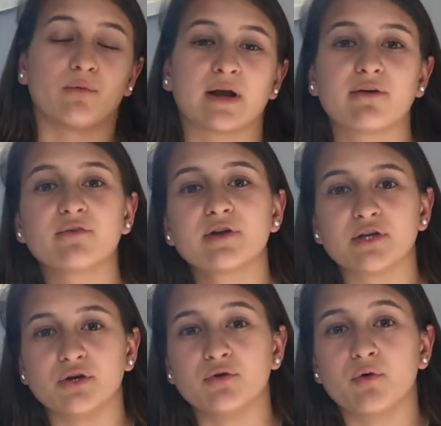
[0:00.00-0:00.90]
Whenever
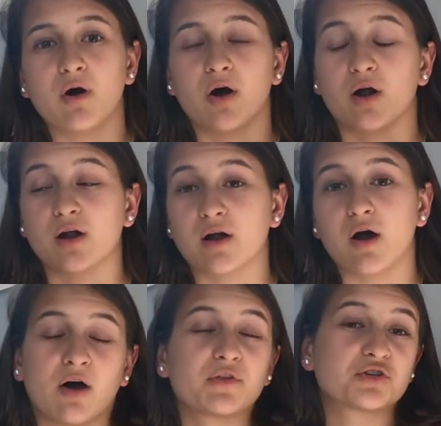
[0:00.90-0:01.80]
you are
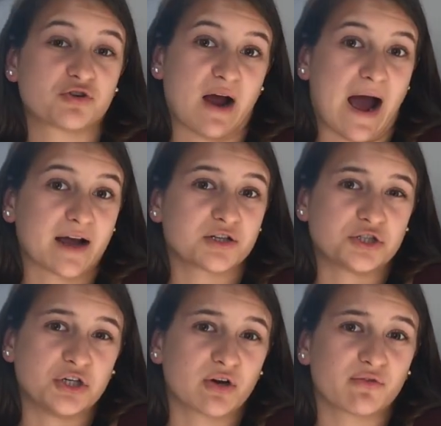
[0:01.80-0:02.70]
on the track
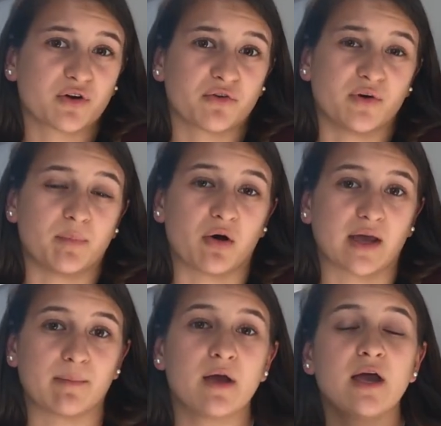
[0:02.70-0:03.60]
cheering for a football
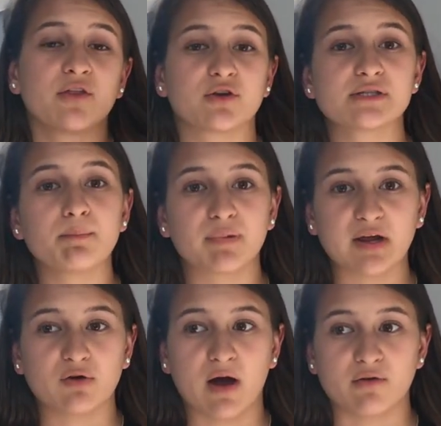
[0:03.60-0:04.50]
game, there's a
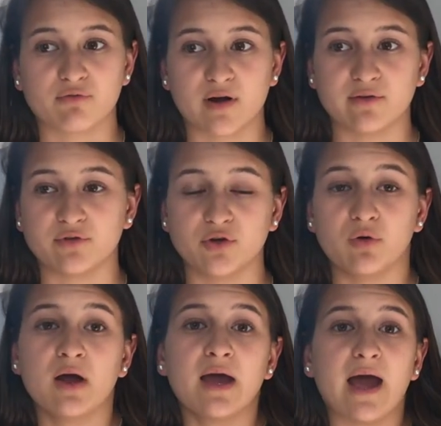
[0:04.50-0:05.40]
big crowd in front of you.